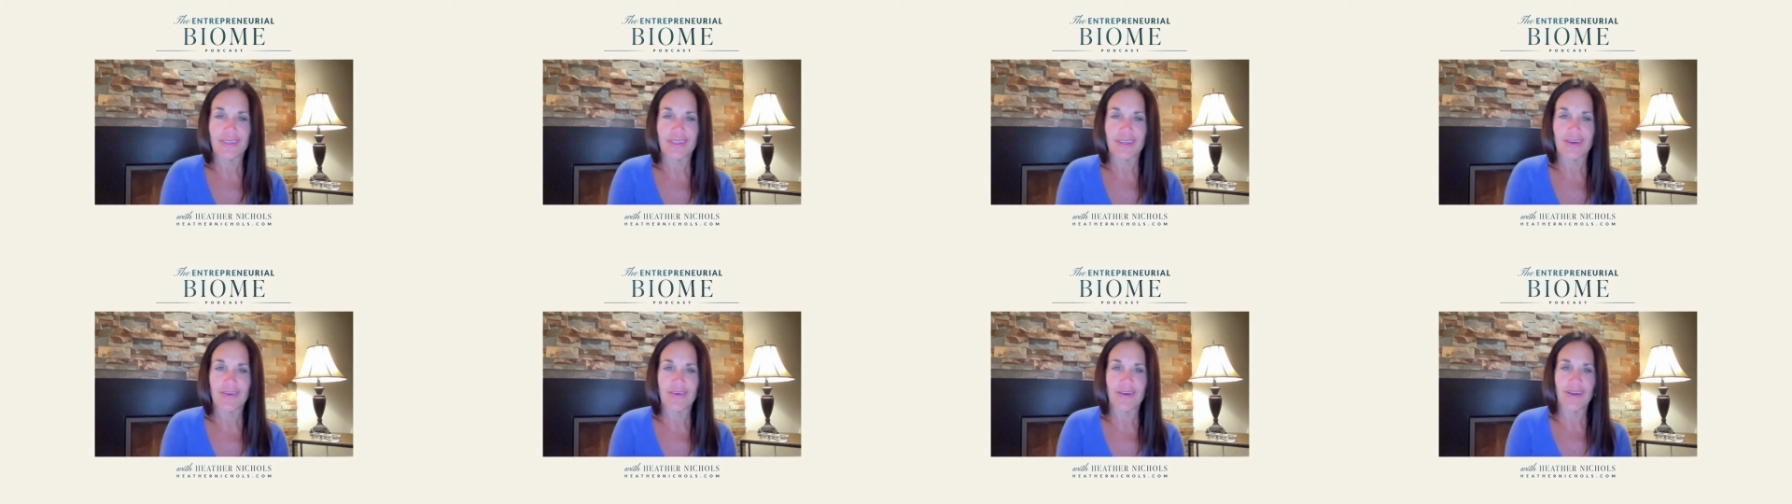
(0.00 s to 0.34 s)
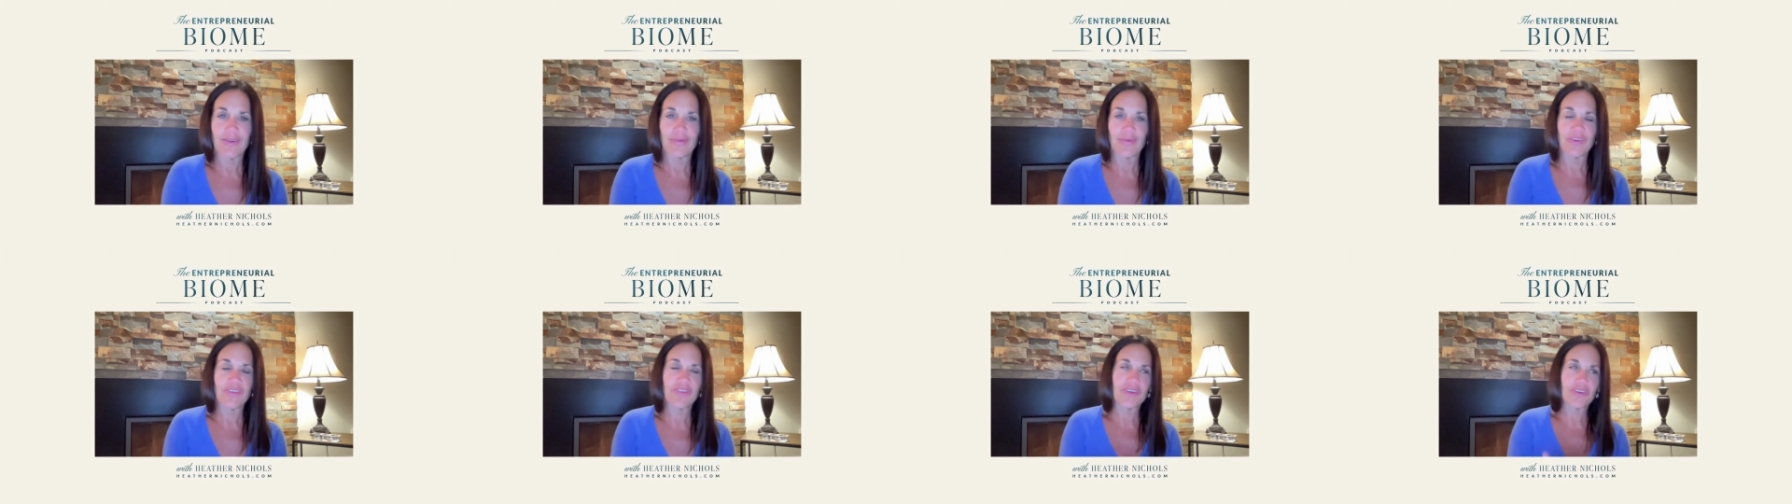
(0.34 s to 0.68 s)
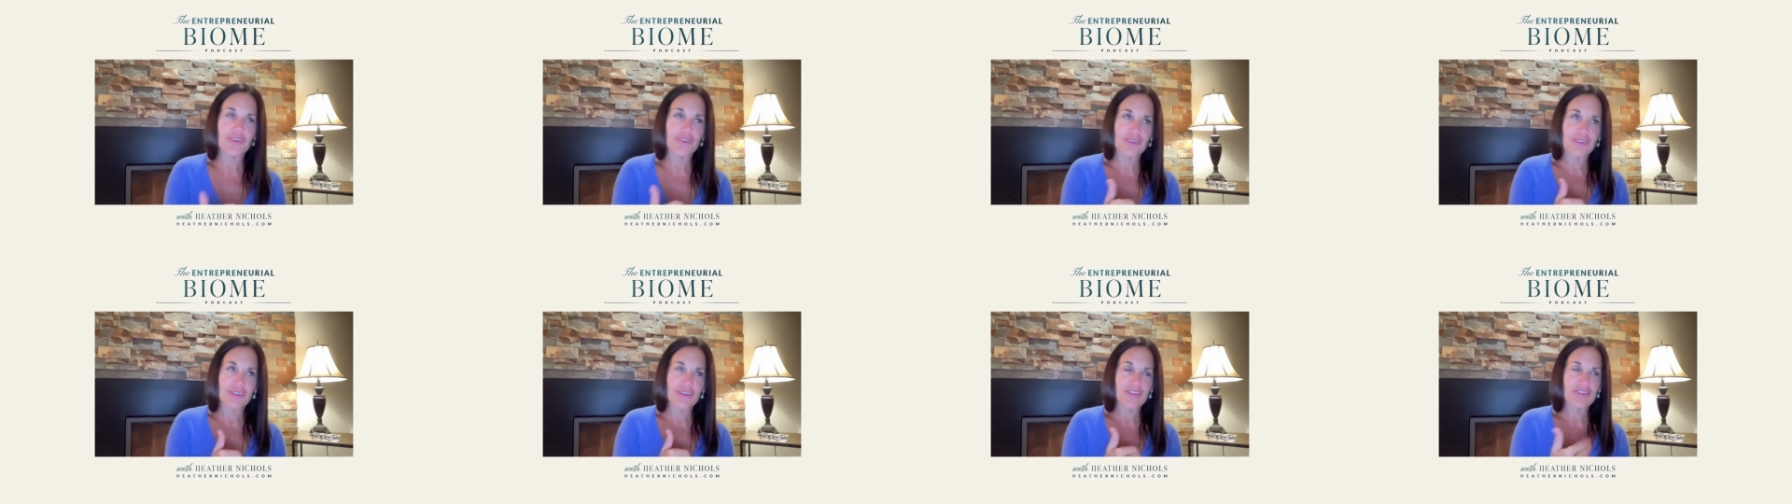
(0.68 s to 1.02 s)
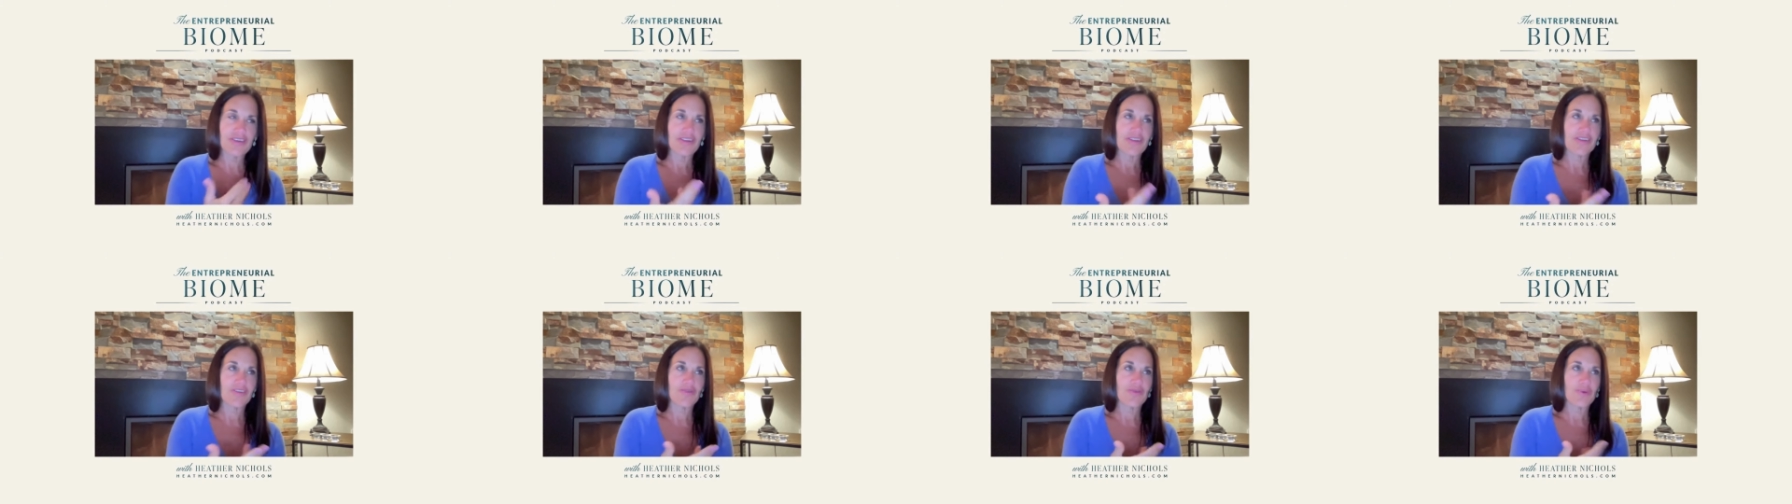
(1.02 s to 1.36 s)
you know, and what's
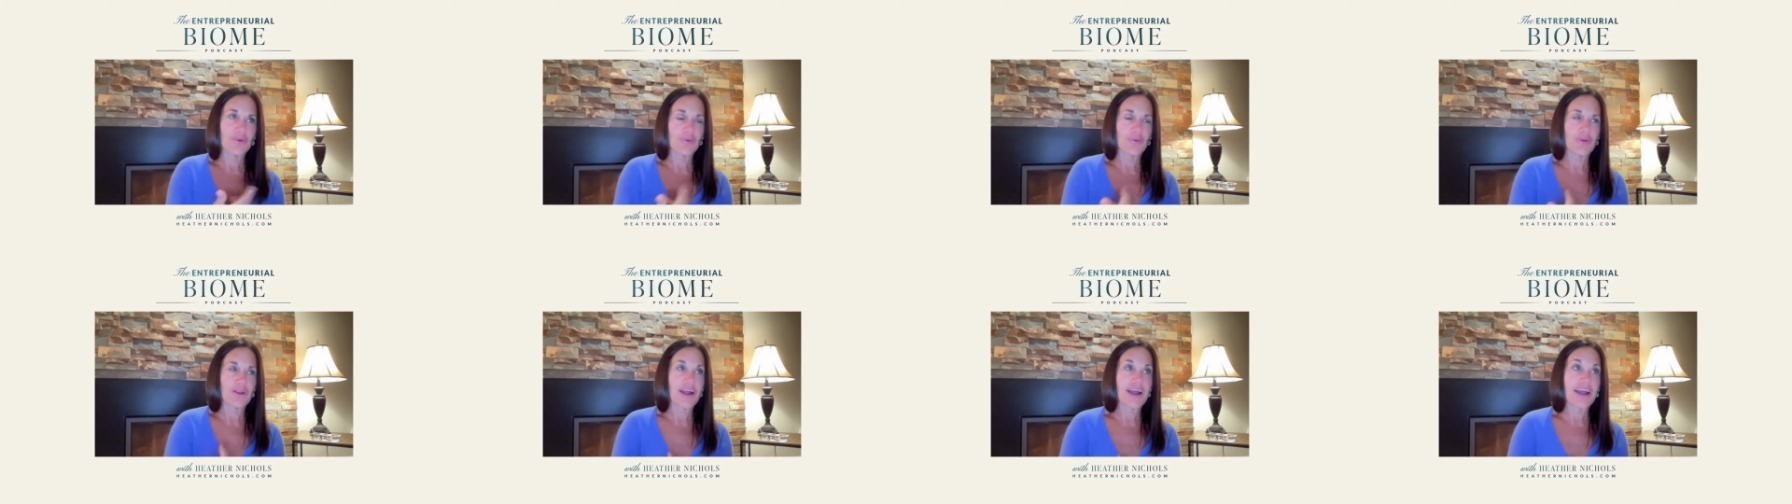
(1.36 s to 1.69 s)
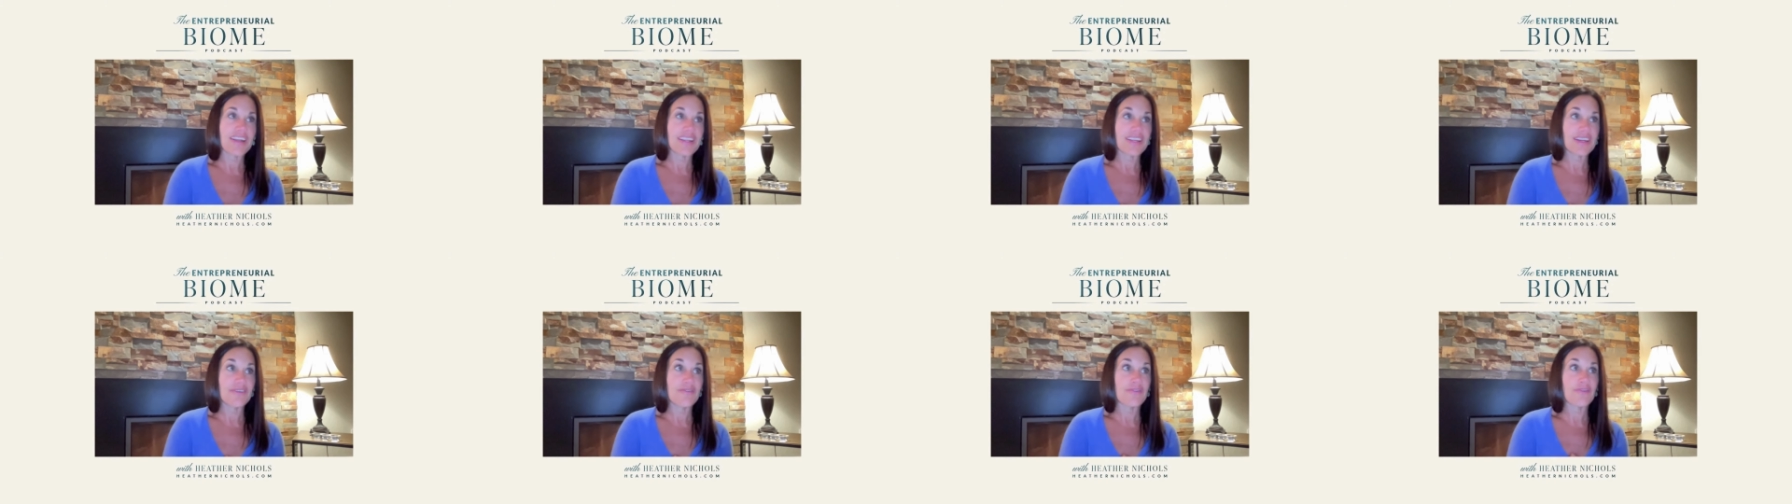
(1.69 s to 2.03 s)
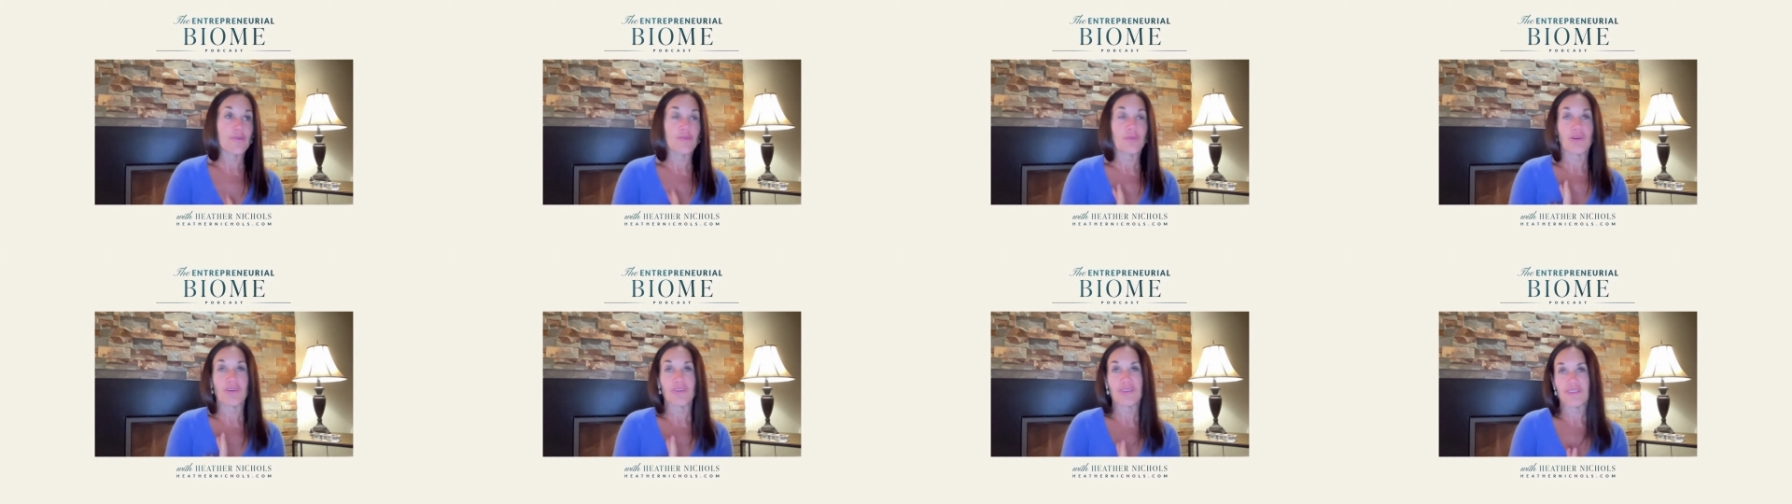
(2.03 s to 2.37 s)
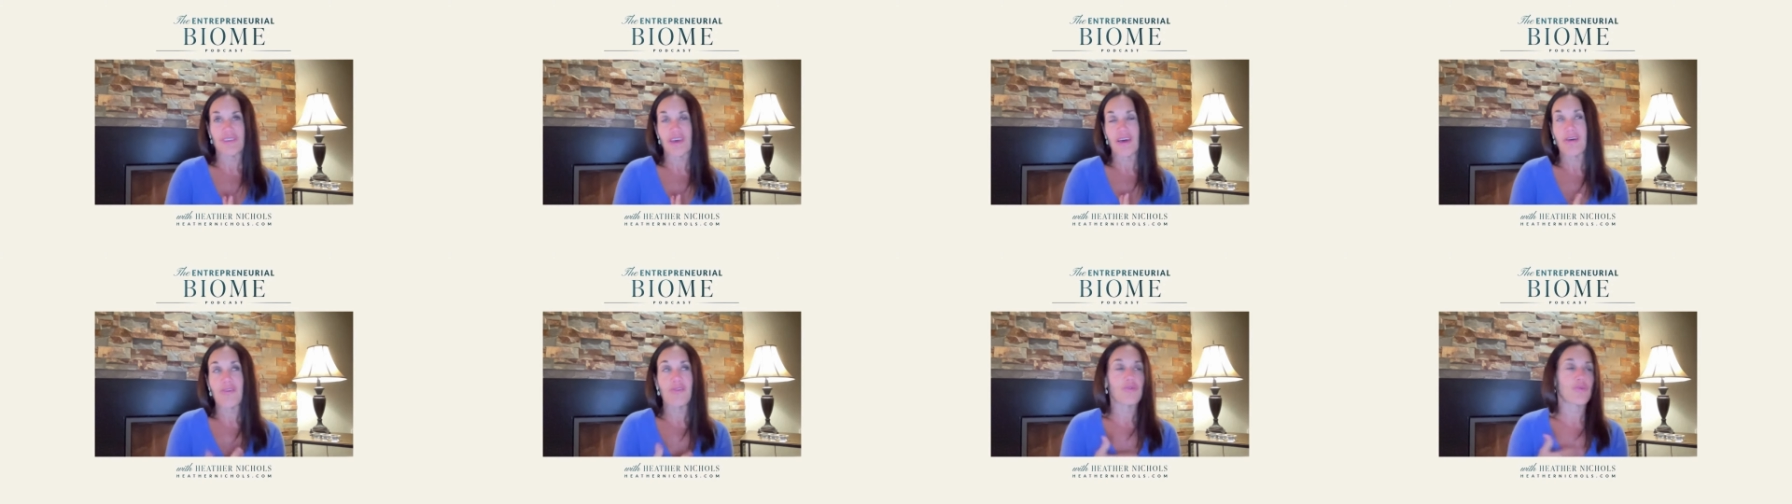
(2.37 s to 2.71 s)
underneath it is what we're hiding from
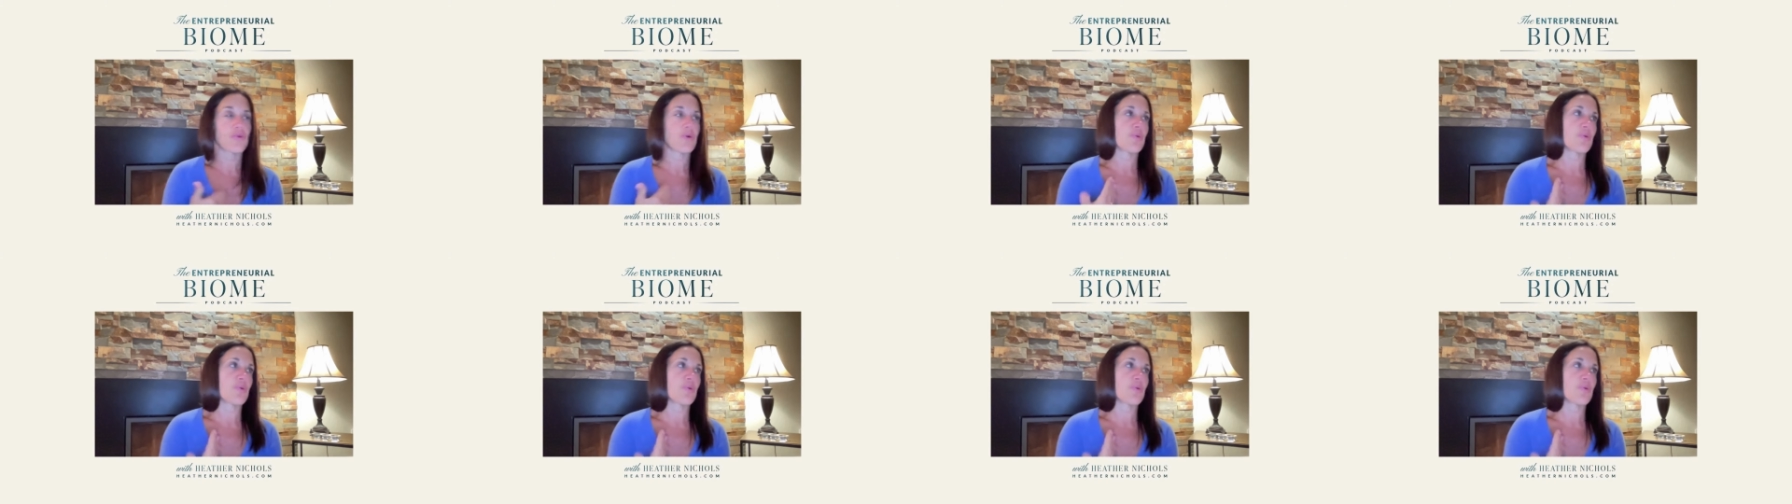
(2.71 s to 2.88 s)
ourselves,